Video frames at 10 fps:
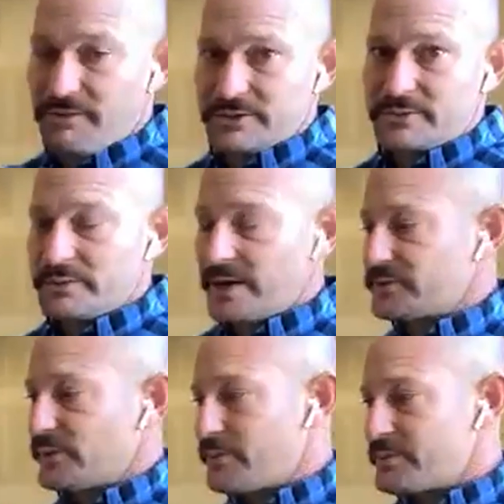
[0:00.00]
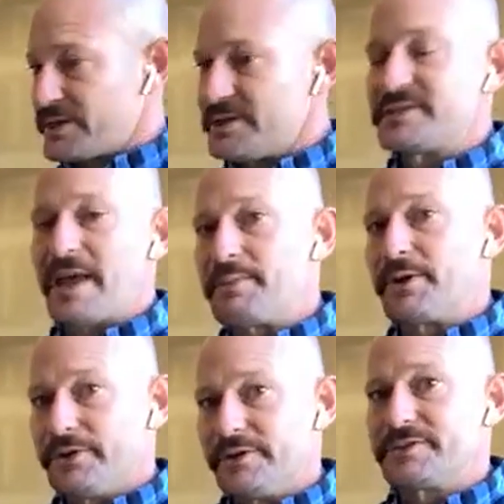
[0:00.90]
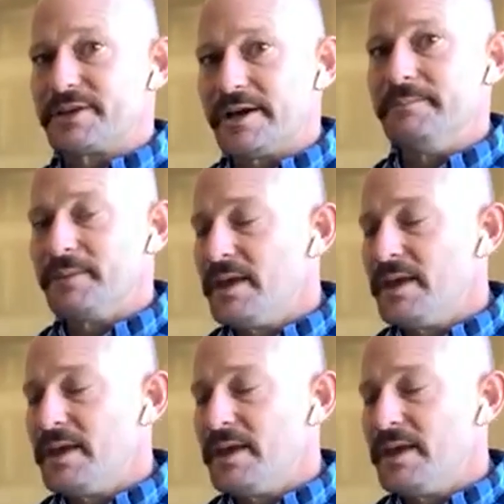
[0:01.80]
That's what represents that period of time.